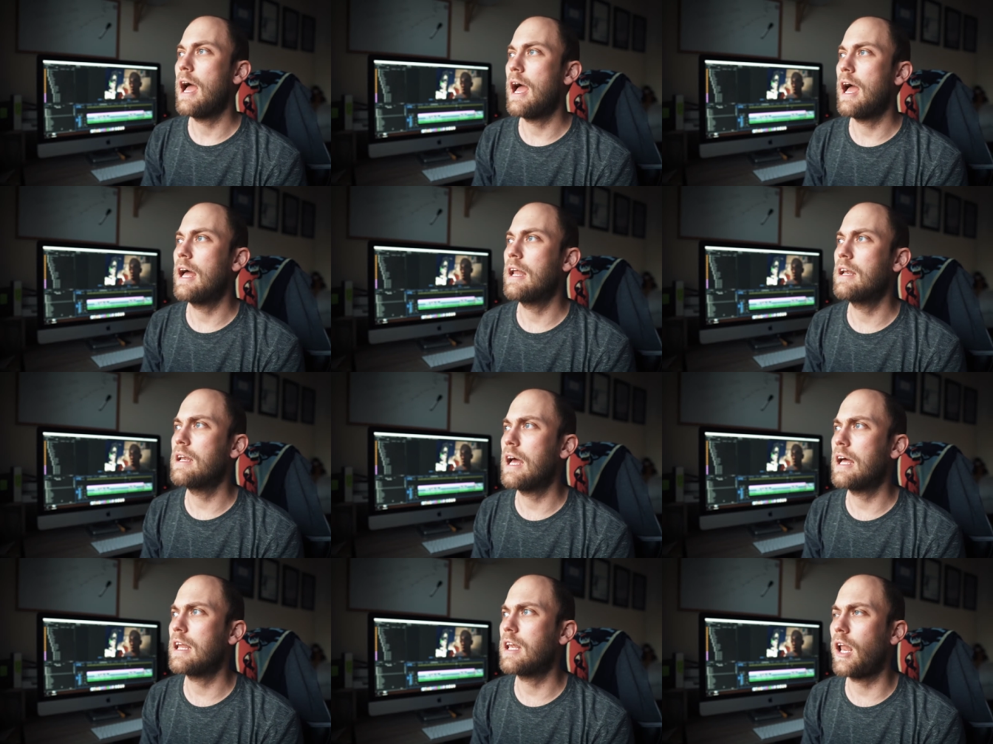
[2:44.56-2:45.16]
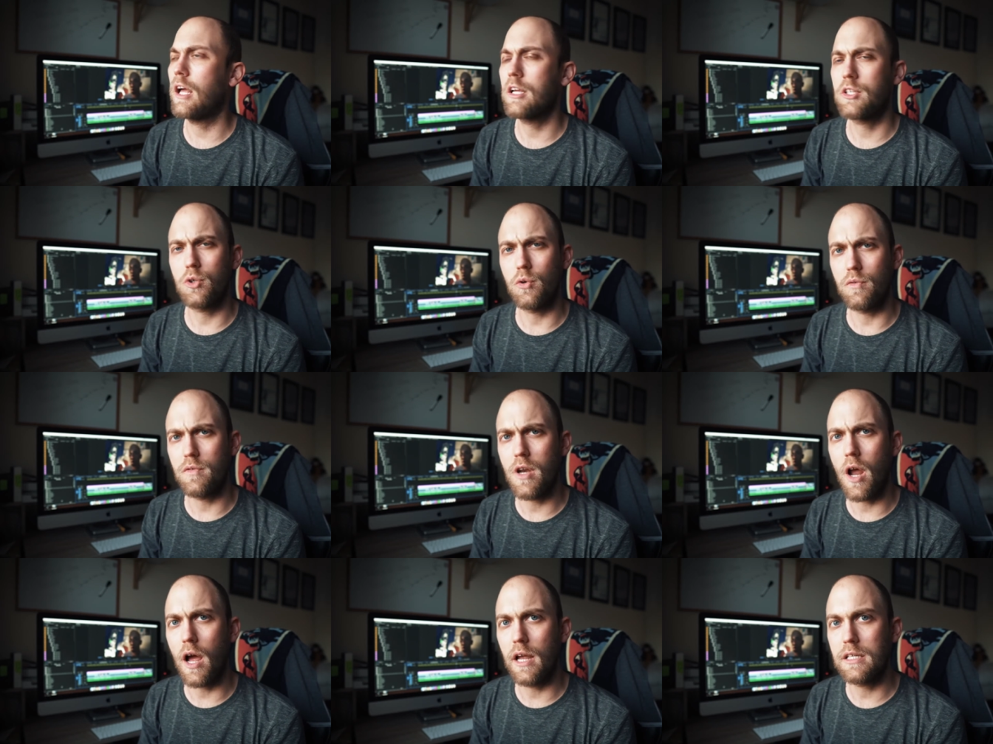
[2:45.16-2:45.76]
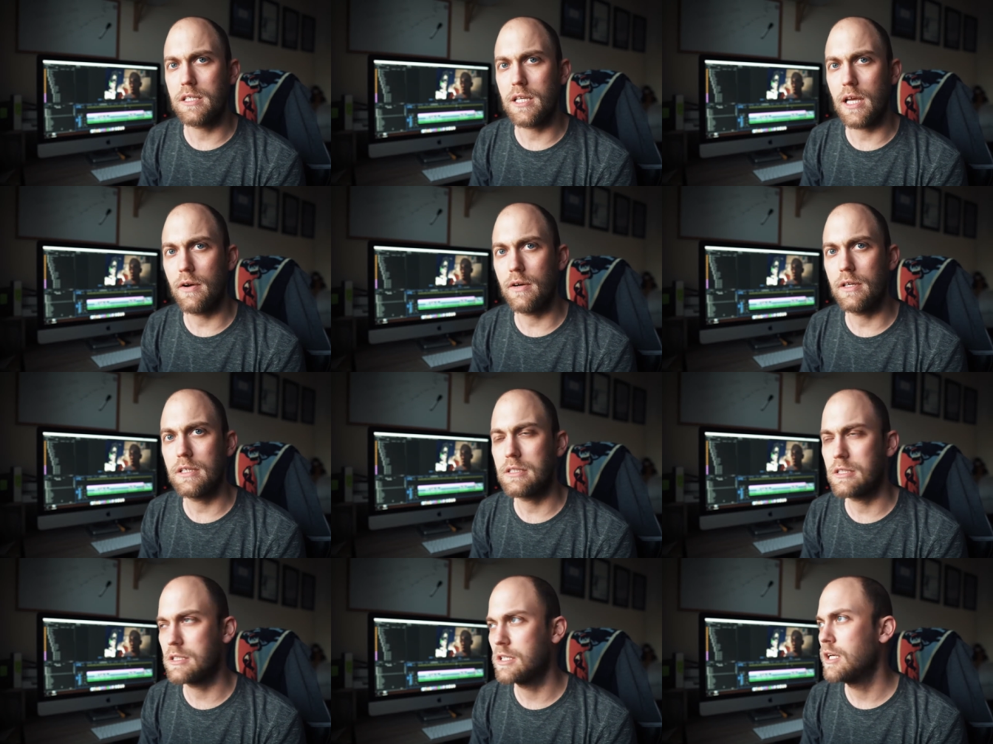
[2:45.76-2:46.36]
and had like sort of night
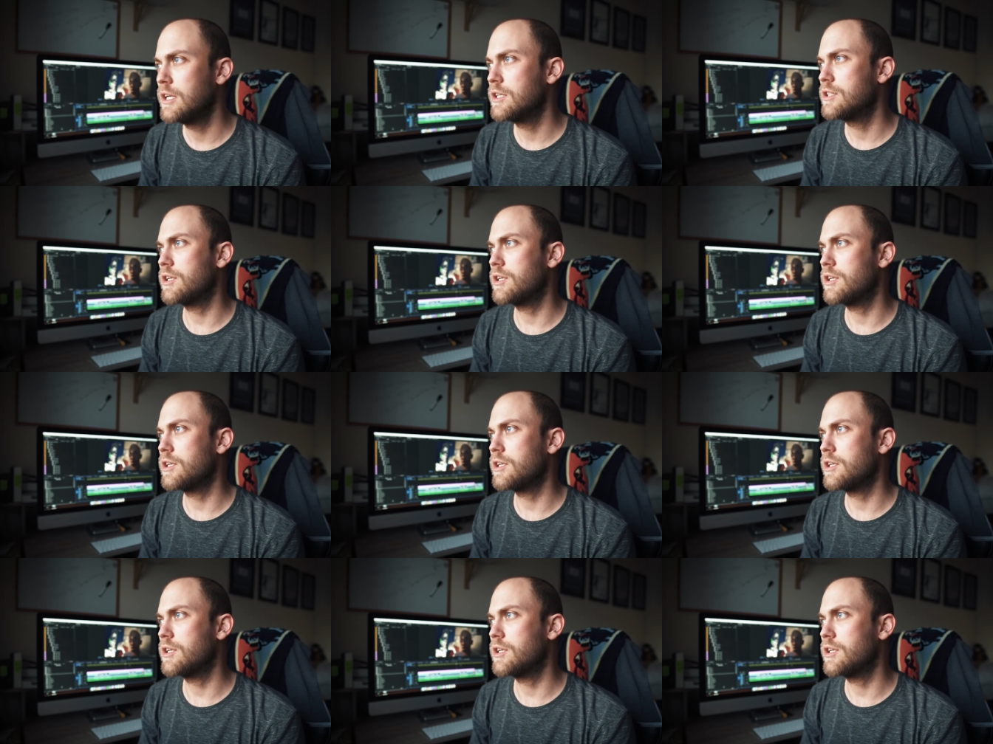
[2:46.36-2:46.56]
terrors.